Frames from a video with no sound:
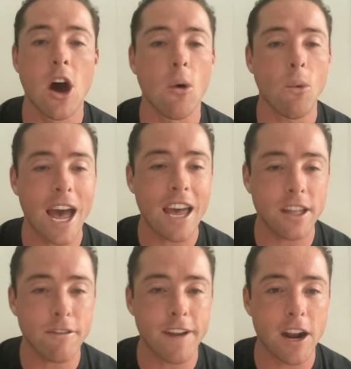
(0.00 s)
a wild
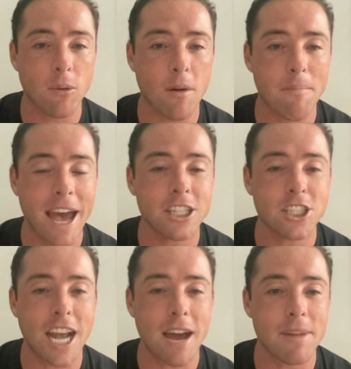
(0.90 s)
affair where Matt
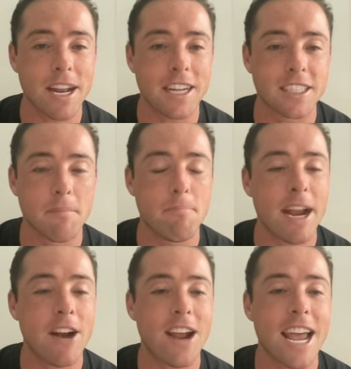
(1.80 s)
Chapman has the
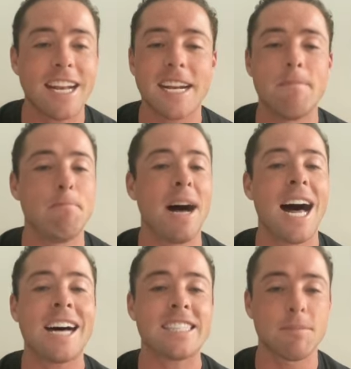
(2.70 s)
barehanded,
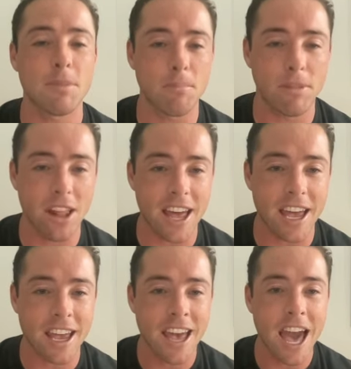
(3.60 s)
impossible
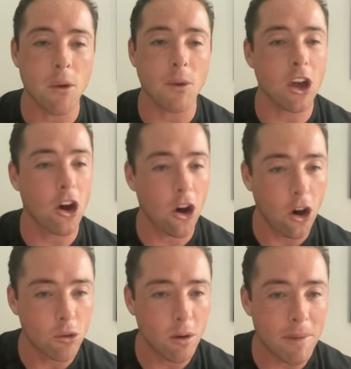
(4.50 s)
play and we
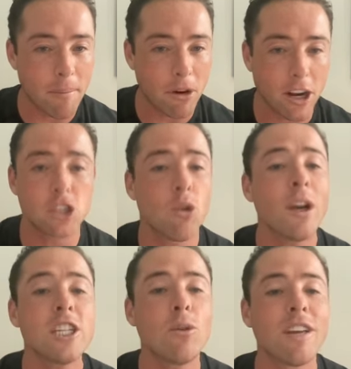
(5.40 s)
all remember it. A
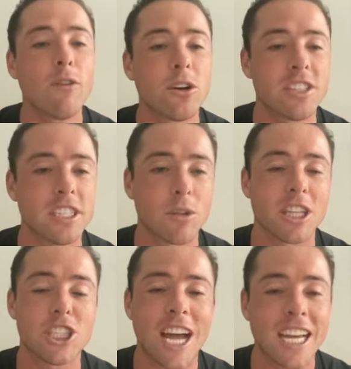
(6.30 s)
2024 season where the
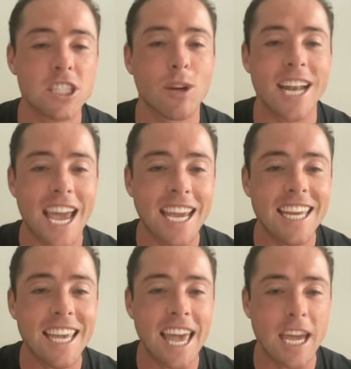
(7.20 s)
Giants win
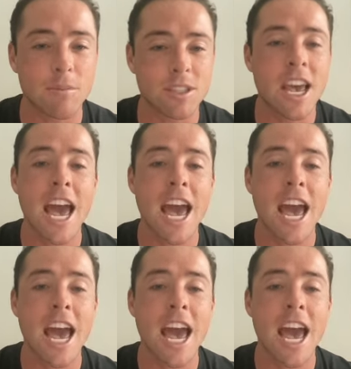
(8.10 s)
80 games,